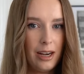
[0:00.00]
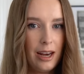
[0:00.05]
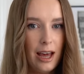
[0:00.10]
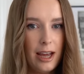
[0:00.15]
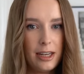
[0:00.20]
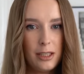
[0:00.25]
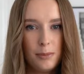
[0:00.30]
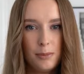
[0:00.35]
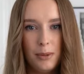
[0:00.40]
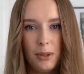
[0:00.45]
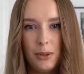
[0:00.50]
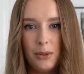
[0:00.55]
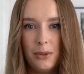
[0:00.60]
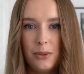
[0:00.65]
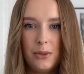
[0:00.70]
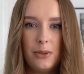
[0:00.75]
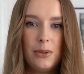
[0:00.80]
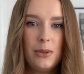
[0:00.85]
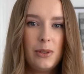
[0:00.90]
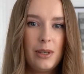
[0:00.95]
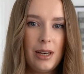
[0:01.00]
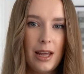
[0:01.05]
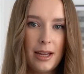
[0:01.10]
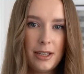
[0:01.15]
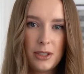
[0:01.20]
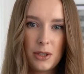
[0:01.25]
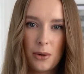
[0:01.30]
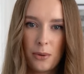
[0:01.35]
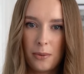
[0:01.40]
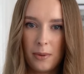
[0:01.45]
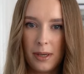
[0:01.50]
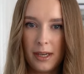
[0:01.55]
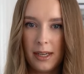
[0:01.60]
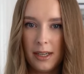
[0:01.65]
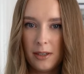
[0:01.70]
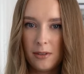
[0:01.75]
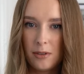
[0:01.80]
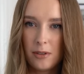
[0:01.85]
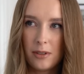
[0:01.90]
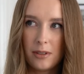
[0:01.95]
light blue, light
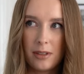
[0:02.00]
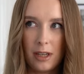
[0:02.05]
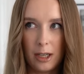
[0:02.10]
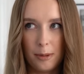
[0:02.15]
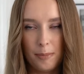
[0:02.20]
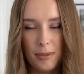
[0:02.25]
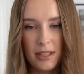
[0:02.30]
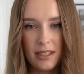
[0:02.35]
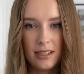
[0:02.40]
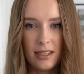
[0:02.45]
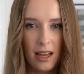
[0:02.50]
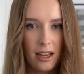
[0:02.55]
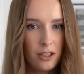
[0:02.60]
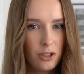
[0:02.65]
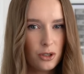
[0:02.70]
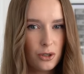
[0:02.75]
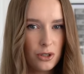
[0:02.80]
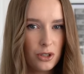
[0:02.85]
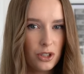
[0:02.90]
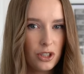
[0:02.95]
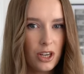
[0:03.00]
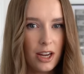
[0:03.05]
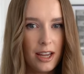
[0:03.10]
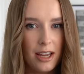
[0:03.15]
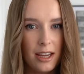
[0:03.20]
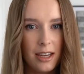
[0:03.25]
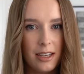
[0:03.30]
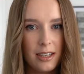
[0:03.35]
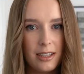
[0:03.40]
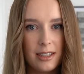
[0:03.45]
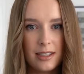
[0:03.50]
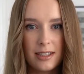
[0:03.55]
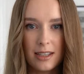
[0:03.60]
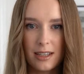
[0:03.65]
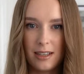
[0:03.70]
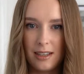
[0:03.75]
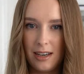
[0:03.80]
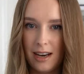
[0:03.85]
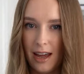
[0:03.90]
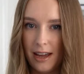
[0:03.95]
green, like pistachio shades,
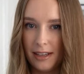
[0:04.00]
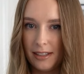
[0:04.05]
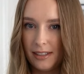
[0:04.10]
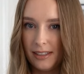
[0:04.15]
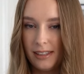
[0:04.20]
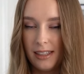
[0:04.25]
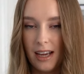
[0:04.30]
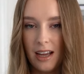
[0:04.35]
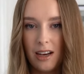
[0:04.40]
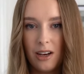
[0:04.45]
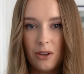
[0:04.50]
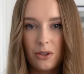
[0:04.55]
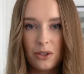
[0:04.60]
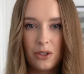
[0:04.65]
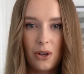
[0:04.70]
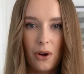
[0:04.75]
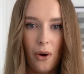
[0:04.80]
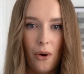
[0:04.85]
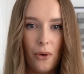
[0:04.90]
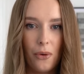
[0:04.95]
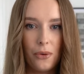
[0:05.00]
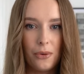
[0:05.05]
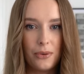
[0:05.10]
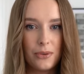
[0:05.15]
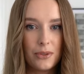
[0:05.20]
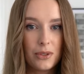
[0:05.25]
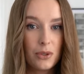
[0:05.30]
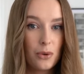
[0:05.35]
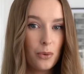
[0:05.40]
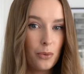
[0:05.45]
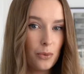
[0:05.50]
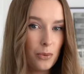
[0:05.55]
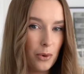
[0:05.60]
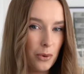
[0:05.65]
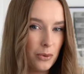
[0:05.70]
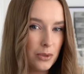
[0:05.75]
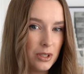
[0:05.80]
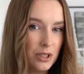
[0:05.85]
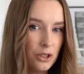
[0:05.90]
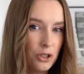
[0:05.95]
light yellow tones,
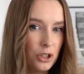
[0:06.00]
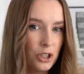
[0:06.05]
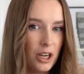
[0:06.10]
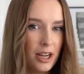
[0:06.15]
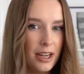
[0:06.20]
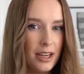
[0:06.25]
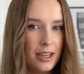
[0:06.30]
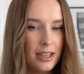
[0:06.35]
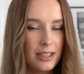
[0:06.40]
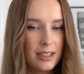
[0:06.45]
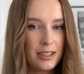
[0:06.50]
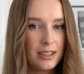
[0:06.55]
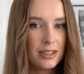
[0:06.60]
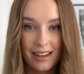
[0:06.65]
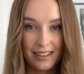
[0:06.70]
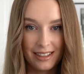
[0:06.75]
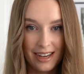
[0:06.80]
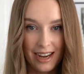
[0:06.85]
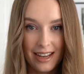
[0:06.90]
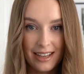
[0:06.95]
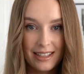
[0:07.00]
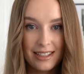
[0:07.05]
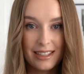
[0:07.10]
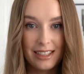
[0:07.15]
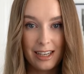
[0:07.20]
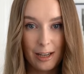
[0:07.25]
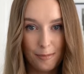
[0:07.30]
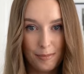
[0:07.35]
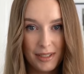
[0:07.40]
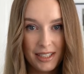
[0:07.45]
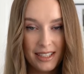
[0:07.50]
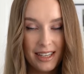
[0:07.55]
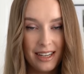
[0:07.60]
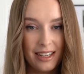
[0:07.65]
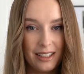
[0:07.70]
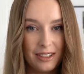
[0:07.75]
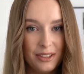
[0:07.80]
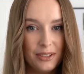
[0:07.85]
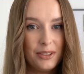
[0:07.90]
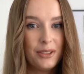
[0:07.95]
rosy shades. And guys, let me
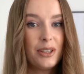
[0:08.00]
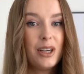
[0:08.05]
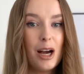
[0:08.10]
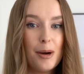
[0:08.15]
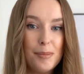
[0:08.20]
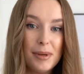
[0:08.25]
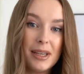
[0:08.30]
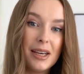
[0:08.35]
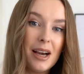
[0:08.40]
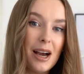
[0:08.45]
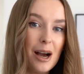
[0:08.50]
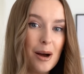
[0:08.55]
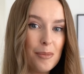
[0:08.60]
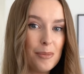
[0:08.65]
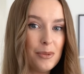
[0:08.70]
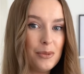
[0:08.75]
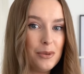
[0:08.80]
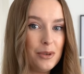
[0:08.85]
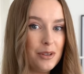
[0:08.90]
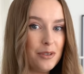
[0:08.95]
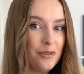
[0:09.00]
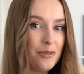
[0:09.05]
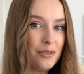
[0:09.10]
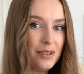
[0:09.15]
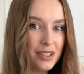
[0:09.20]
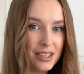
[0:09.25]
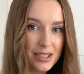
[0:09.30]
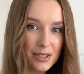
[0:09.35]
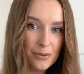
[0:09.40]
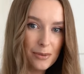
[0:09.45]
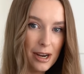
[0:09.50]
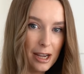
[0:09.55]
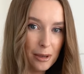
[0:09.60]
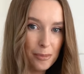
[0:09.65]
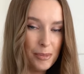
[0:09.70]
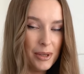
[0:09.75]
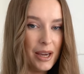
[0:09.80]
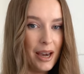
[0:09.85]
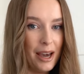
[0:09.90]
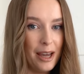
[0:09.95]
tell you, coming up with this rack
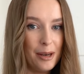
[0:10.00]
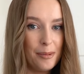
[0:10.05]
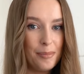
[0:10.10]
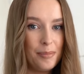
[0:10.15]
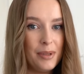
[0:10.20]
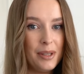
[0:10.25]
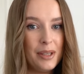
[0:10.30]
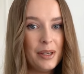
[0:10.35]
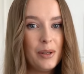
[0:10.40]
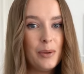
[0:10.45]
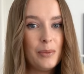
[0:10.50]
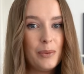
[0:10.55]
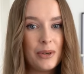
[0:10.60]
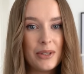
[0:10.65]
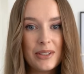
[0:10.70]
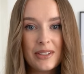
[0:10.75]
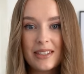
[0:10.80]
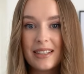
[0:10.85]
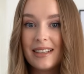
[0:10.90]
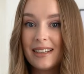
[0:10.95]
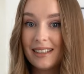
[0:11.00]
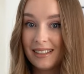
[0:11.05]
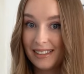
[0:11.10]
behind me was a